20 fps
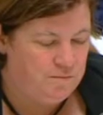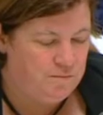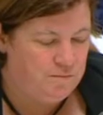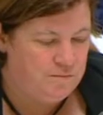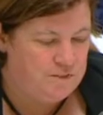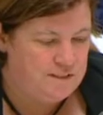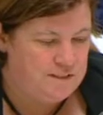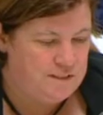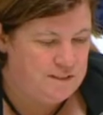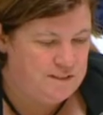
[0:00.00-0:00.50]

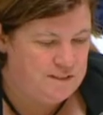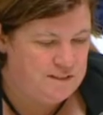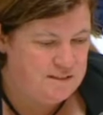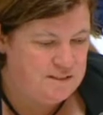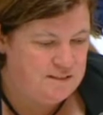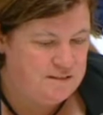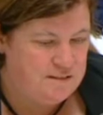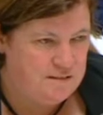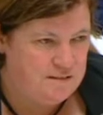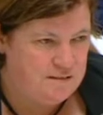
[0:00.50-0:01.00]

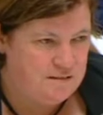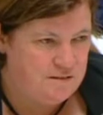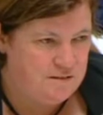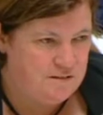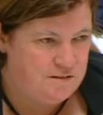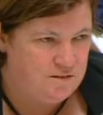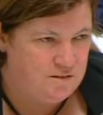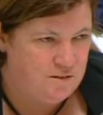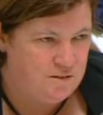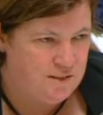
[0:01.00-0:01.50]
since
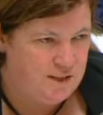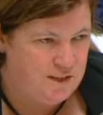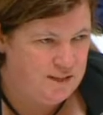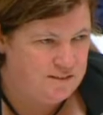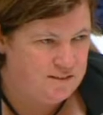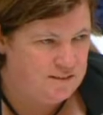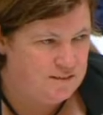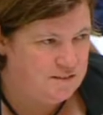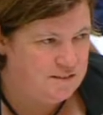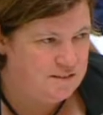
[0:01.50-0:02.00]

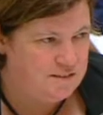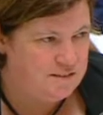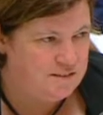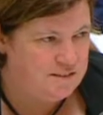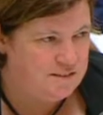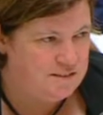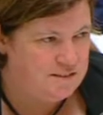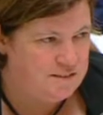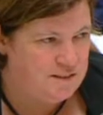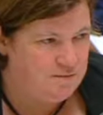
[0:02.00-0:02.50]

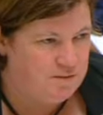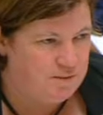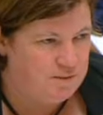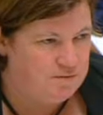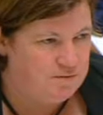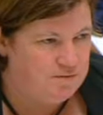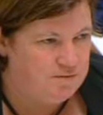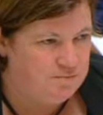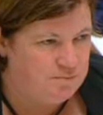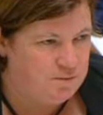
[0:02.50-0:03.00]

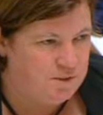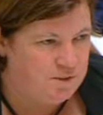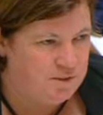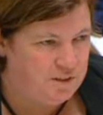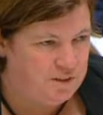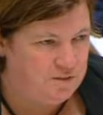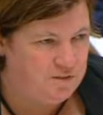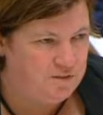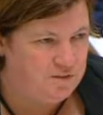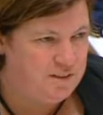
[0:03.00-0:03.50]
2007,
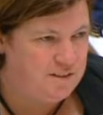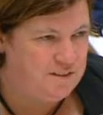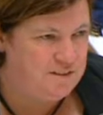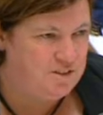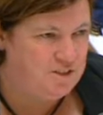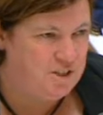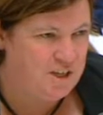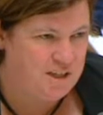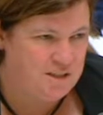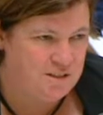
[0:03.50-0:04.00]
pornography
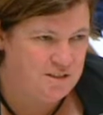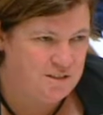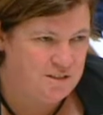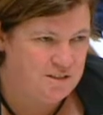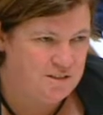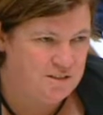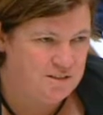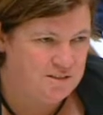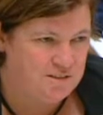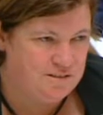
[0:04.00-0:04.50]
has
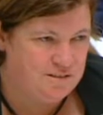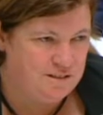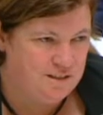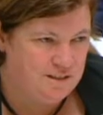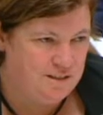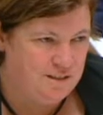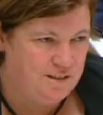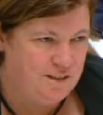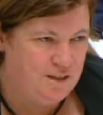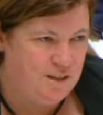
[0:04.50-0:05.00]
changed
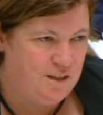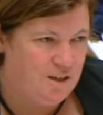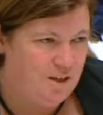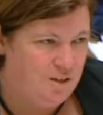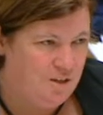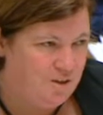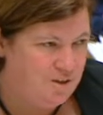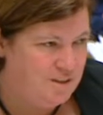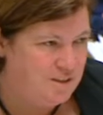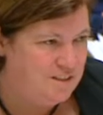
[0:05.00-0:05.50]
a
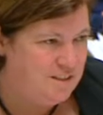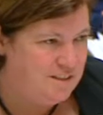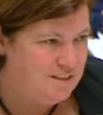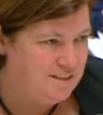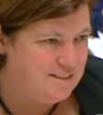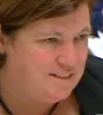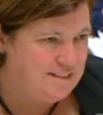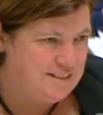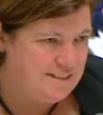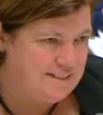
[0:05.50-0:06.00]
lot in
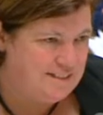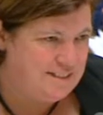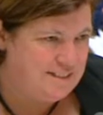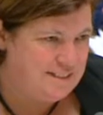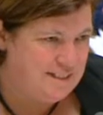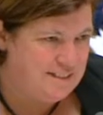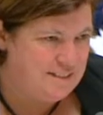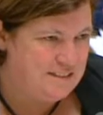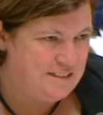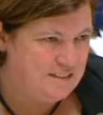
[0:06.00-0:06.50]
the sense
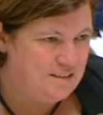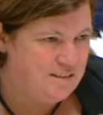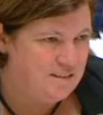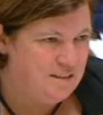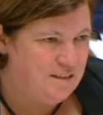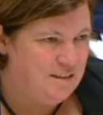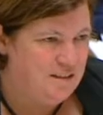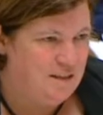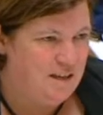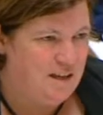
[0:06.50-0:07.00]
that,
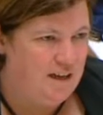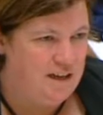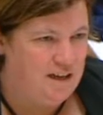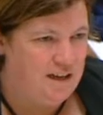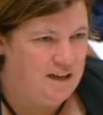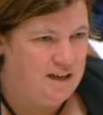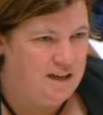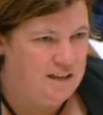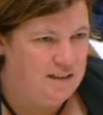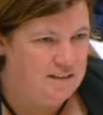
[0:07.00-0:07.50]

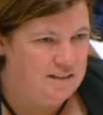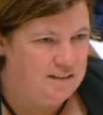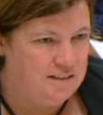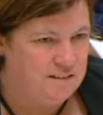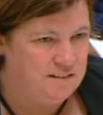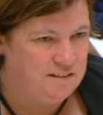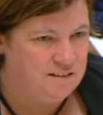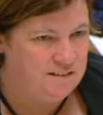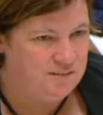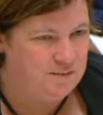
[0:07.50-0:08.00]

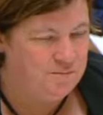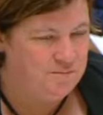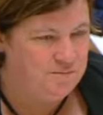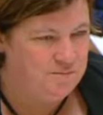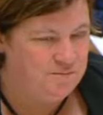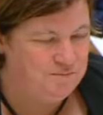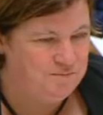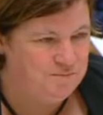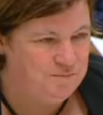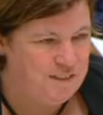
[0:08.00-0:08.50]

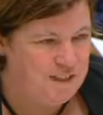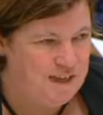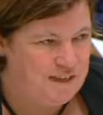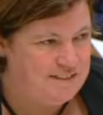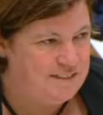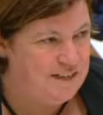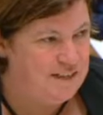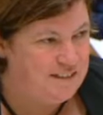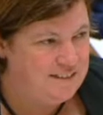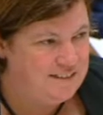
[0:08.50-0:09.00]

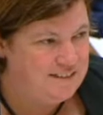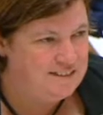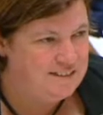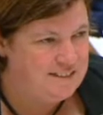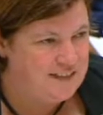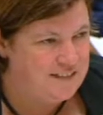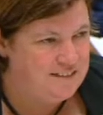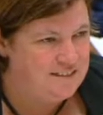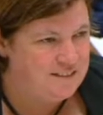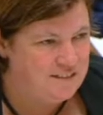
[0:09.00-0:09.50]
as I
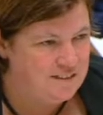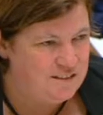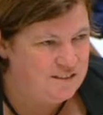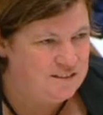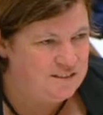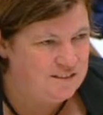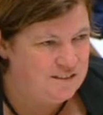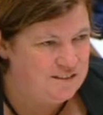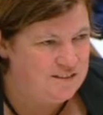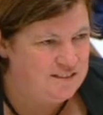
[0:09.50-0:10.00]
understand
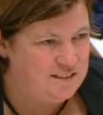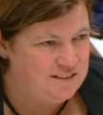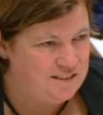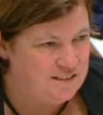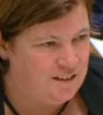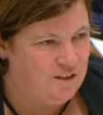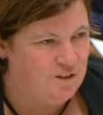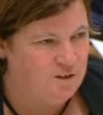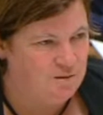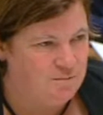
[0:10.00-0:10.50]
it, there's
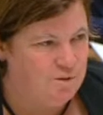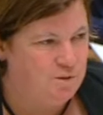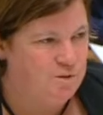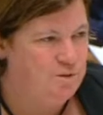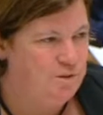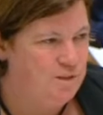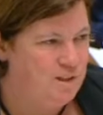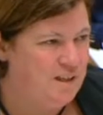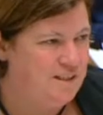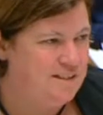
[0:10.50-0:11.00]
a lot
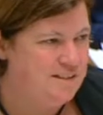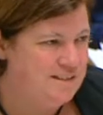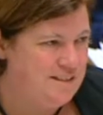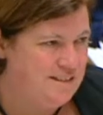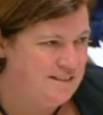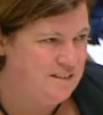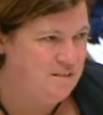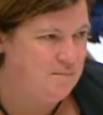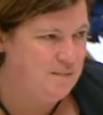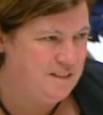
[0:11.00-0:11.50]
more
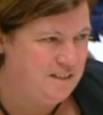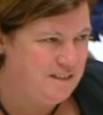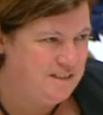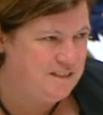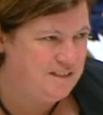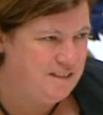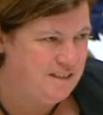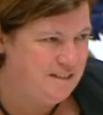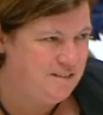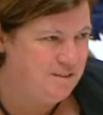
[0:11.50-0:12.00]

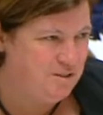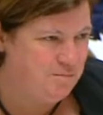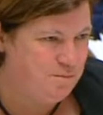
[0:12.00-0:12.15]
accessibility to